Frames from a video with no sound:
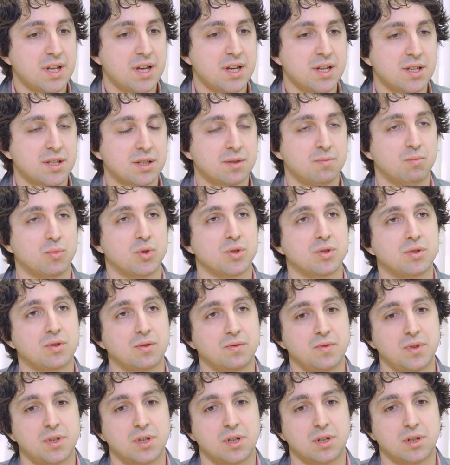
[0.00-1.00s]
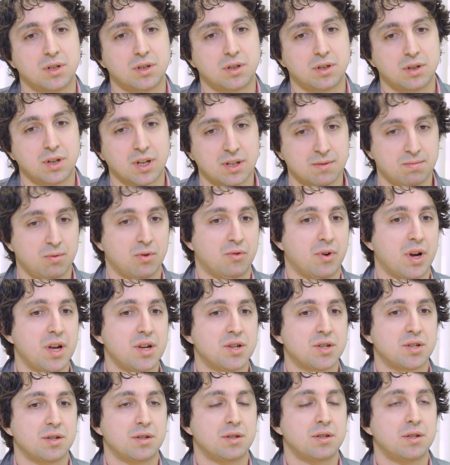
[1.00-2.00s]
days most of the
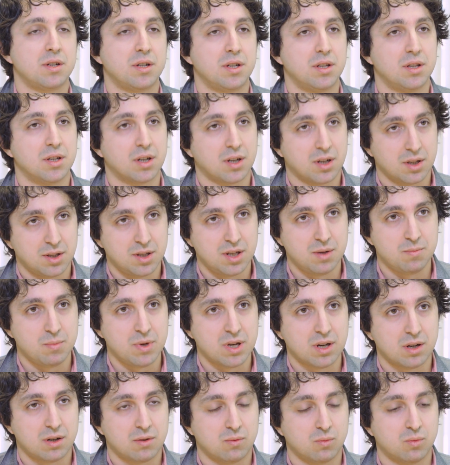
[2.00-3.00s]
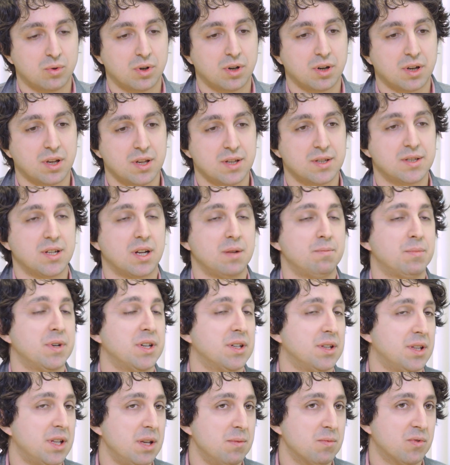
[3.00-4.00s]
exploration and academia work is done by
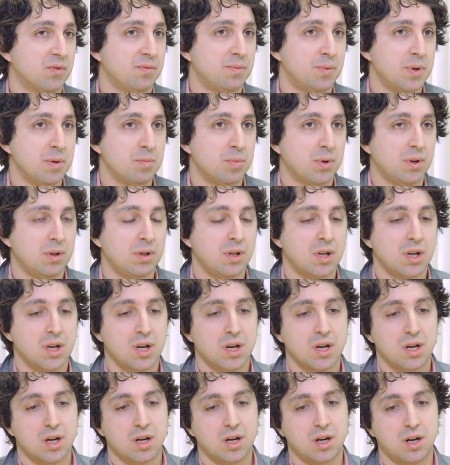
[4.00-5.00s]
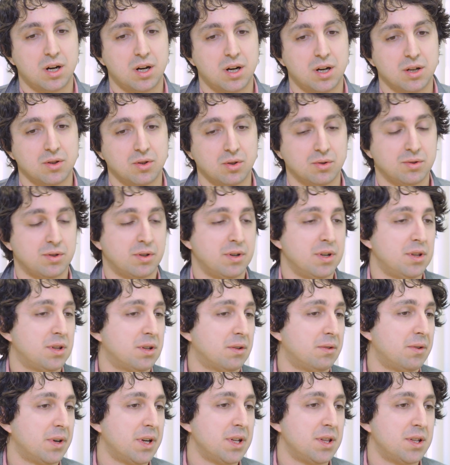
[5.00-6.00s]
a team of people uh, those are
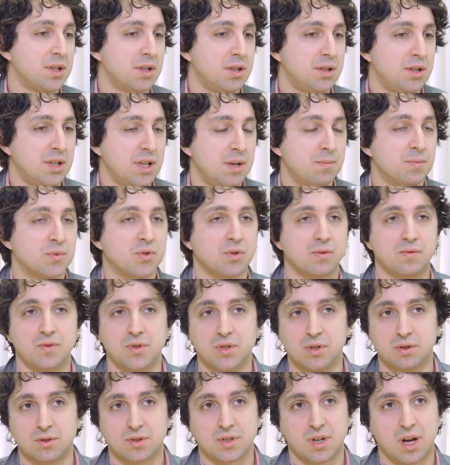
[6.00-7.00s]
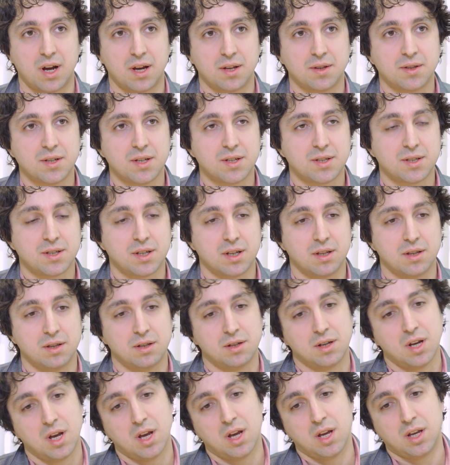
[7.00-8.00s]
integrated teams of geoscientists,
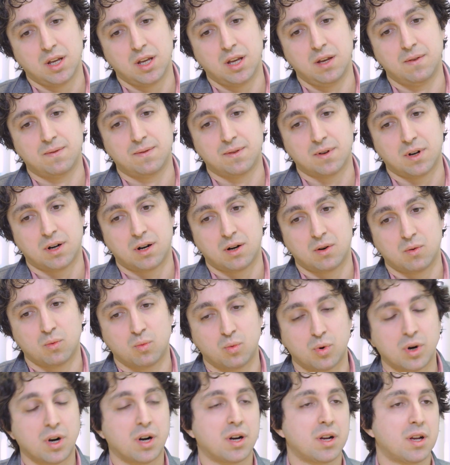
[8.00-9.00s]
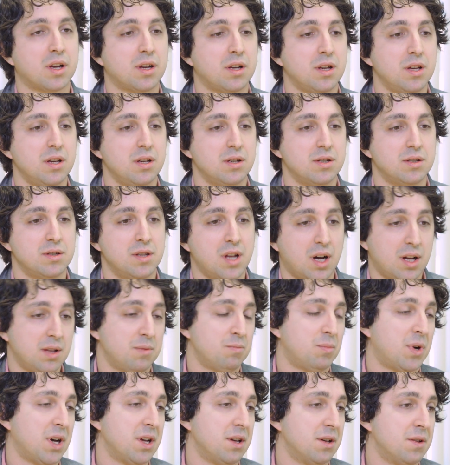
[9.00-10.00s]
and if uh, work is
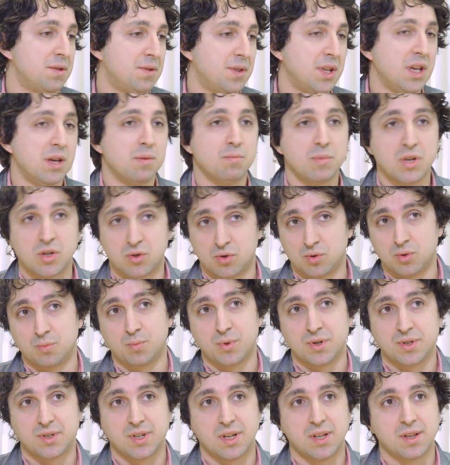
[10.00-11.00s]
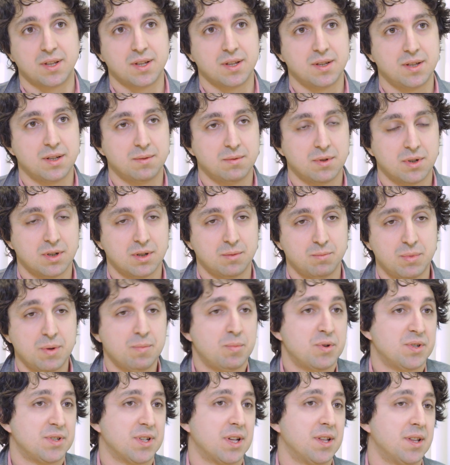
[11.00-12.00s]
done by a team, it should uh, be
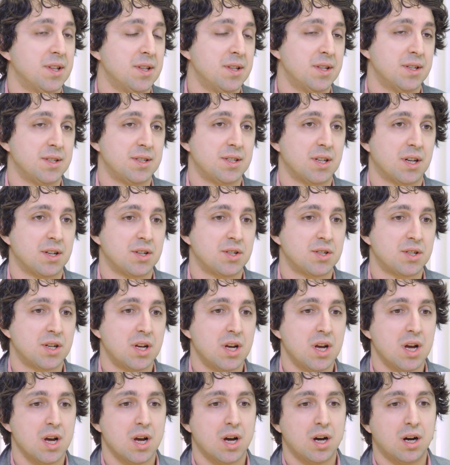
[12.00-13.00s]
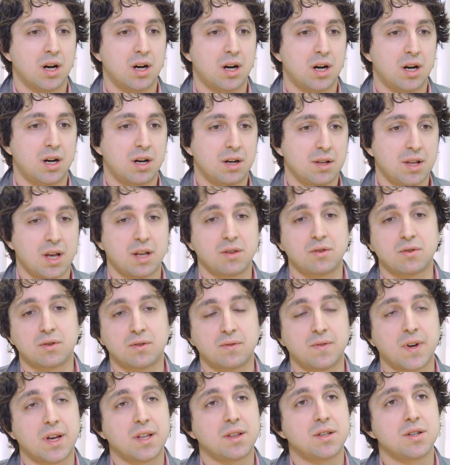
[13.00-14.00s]
presented as such. Uh, another
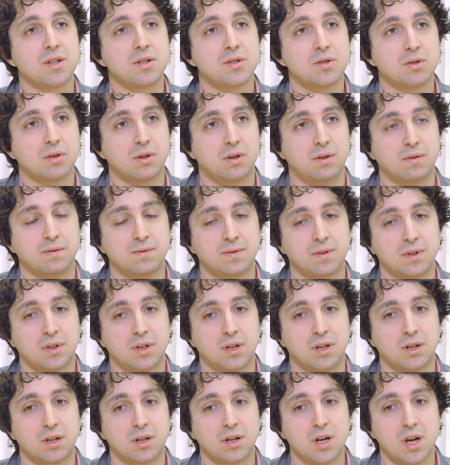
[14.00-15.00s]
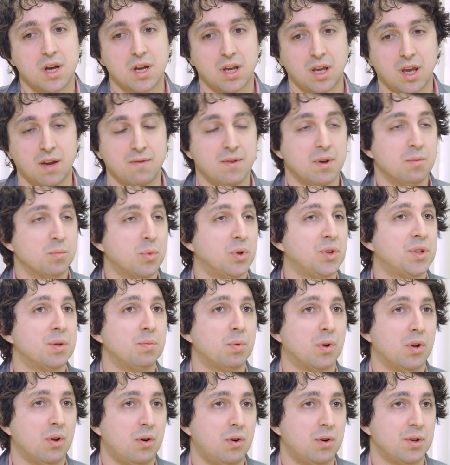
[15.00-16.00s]
advantage of uh, having
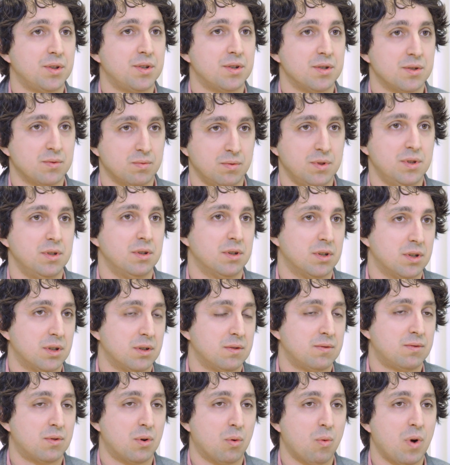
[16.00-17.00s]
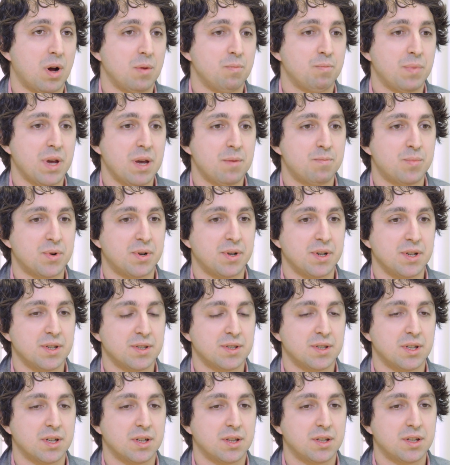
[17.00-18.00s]
multiple authors with, for one paper
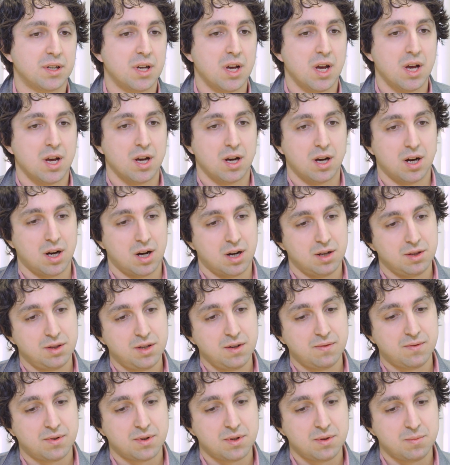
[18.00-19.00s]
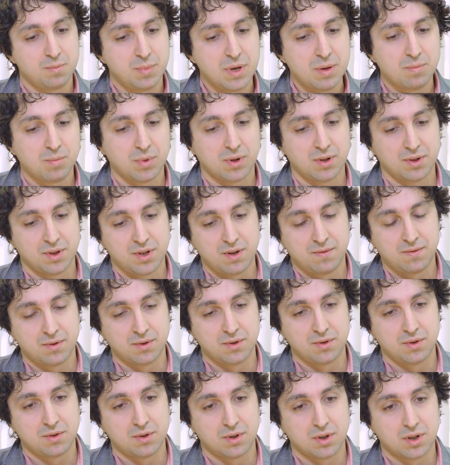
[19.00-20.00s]
is that different people,
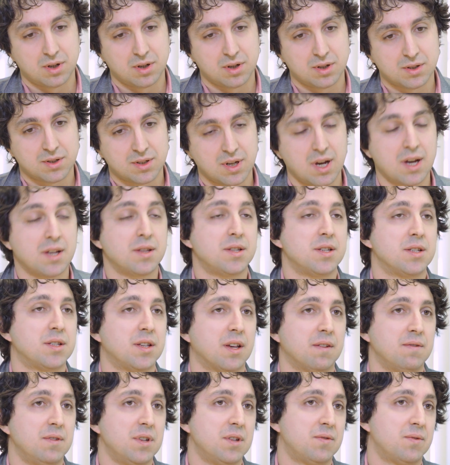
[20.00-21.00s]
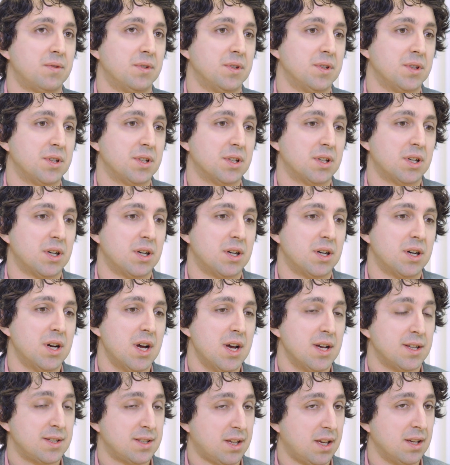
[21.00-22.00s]
different scientists have different
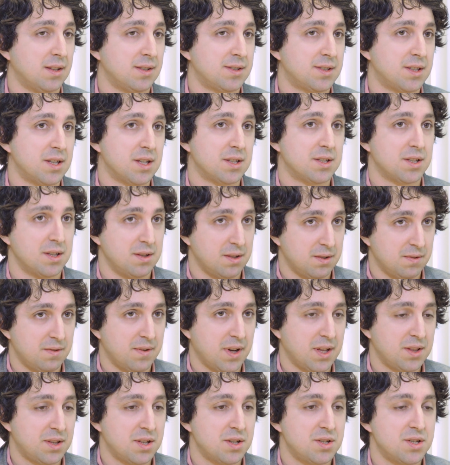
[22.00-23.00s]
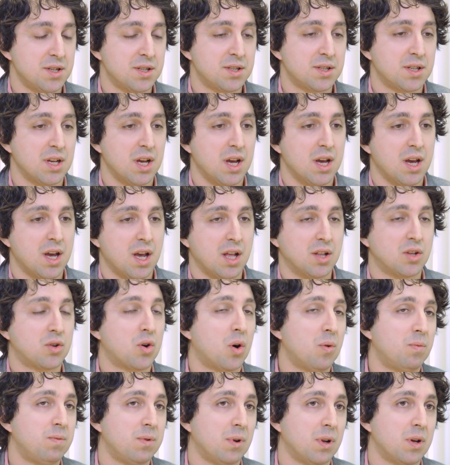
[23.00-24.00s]
skill sets and advantages, and
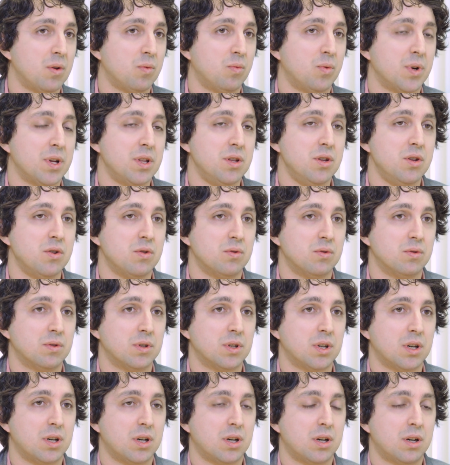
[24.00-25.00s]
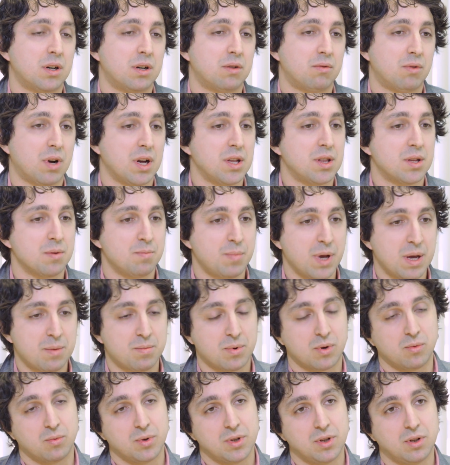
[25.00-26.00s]
hopefully when you write a
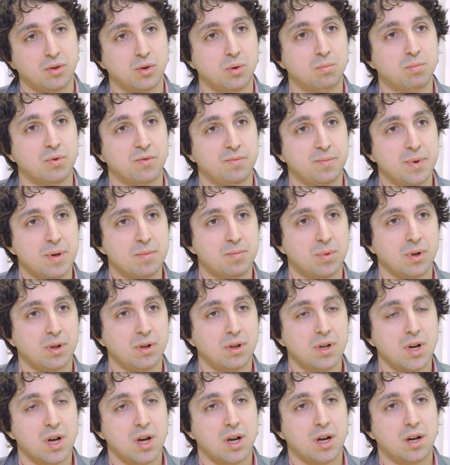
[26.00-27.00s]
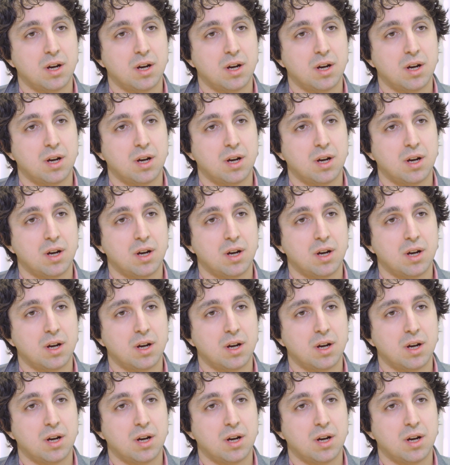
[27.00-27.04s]
paper with group of people,